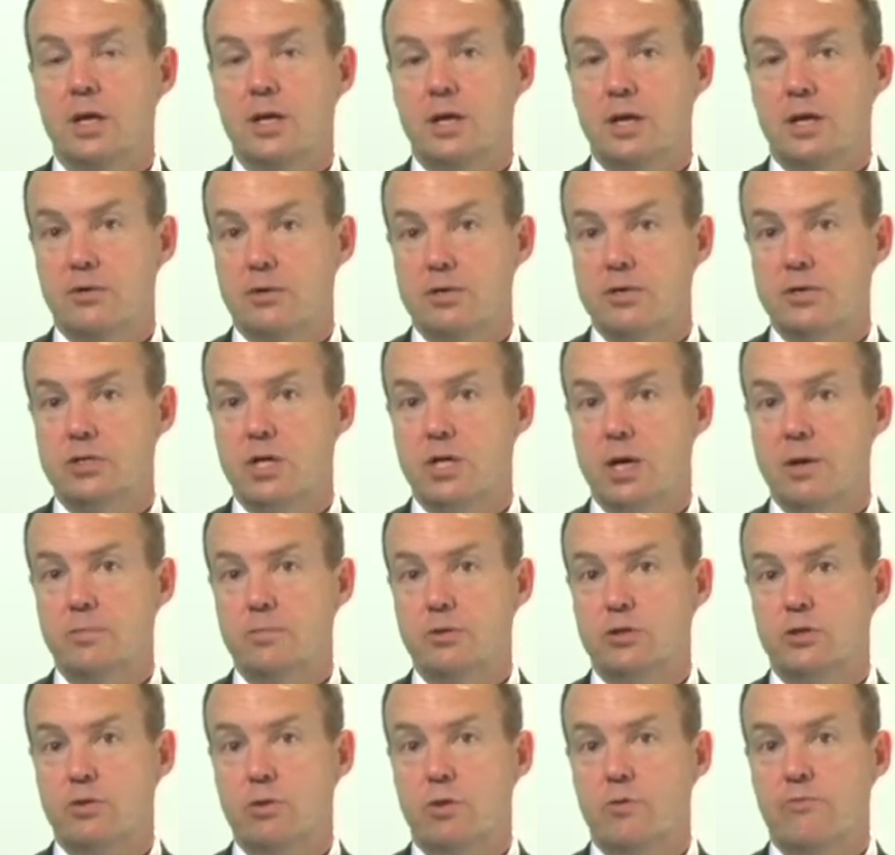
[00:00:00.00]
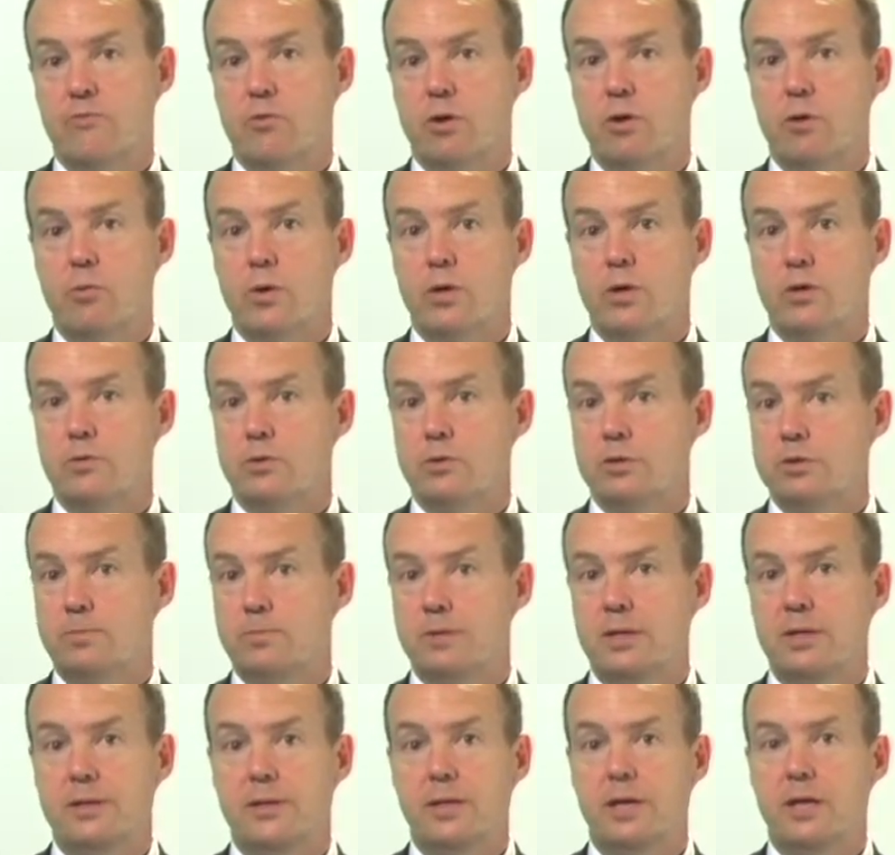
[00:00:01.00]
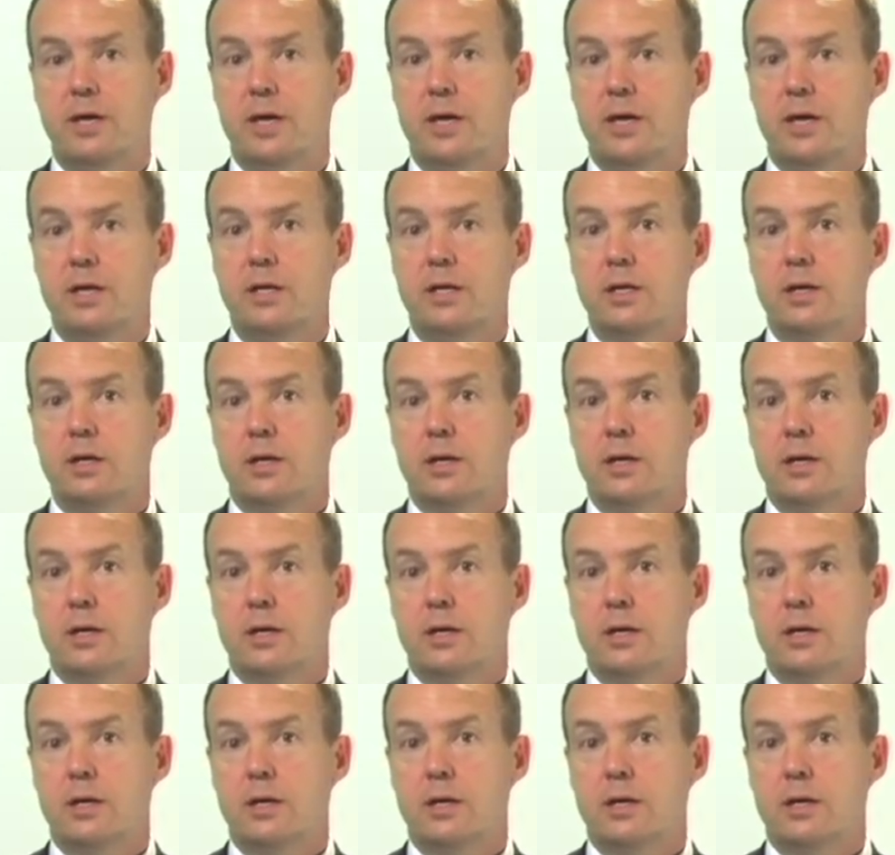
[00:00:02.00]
Now this type of software, whether it's PDA